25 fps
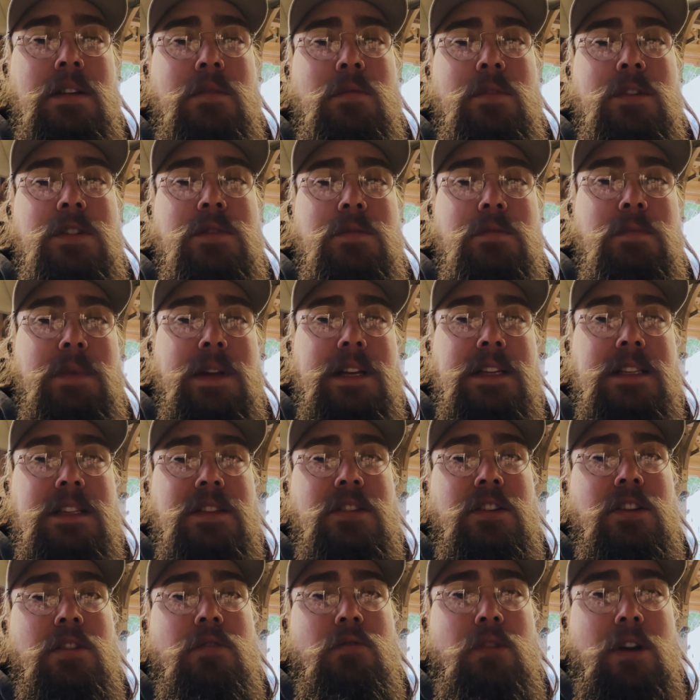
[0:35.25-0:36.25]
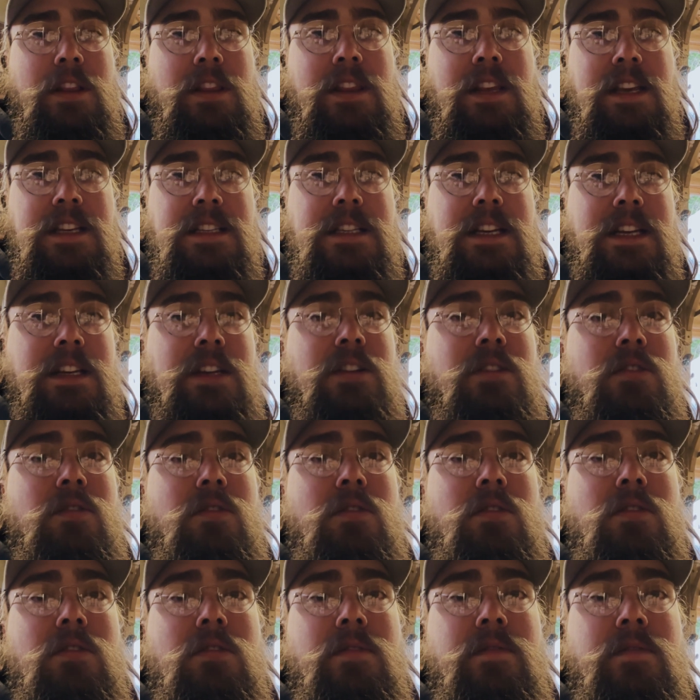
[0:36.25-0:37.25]
which means that you can run things like
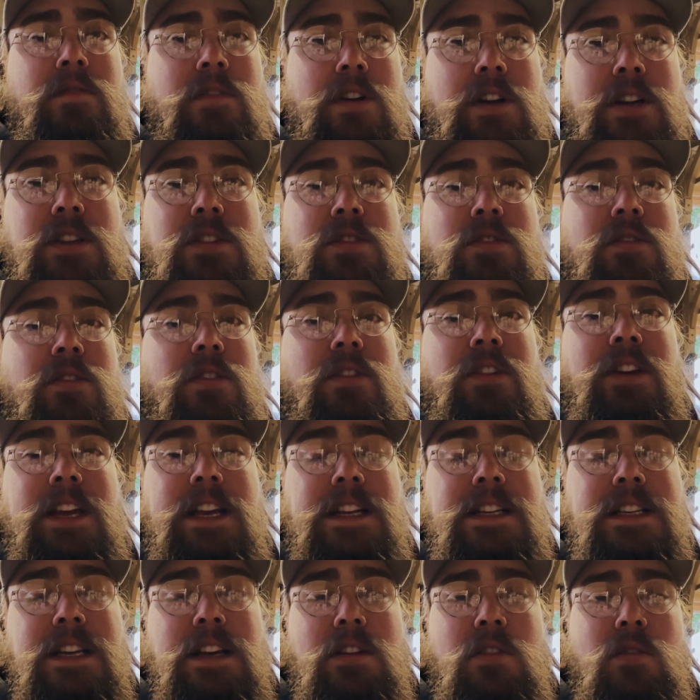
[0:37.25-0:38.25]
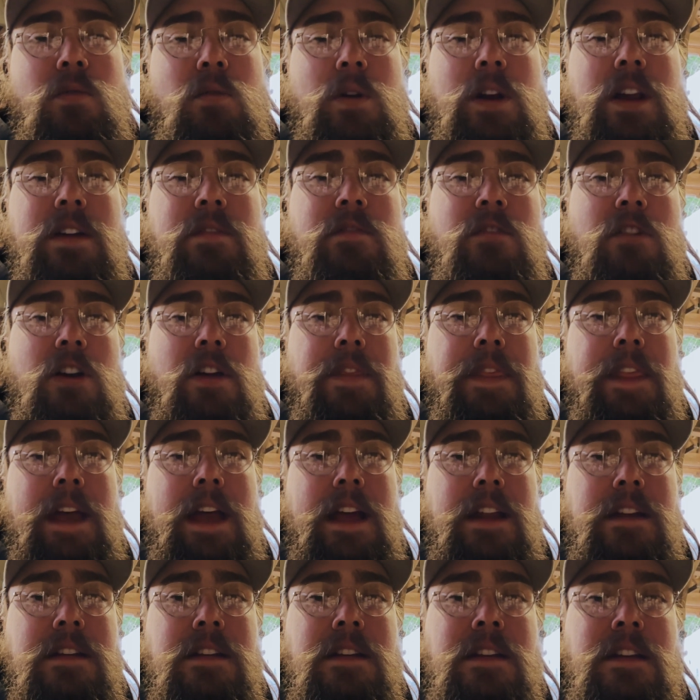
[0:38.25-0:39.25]
your fridge or your heating or whatever on
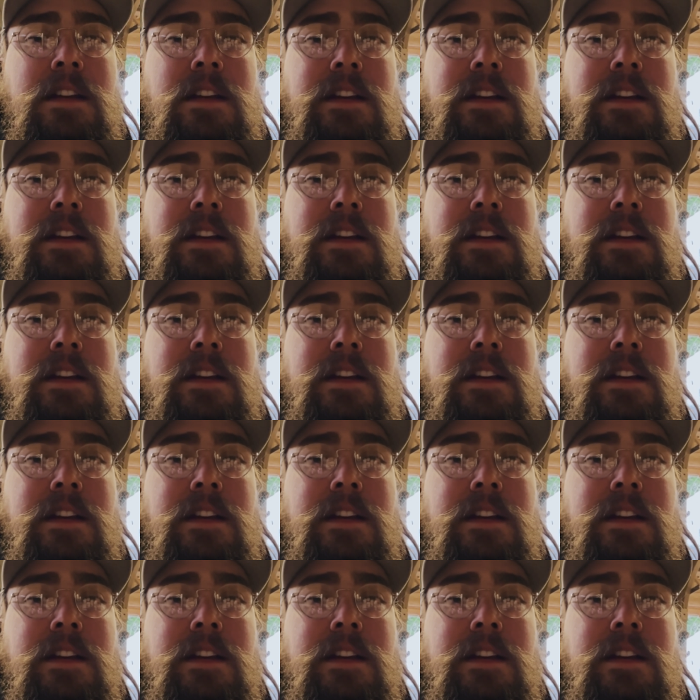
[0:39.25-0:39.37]
that.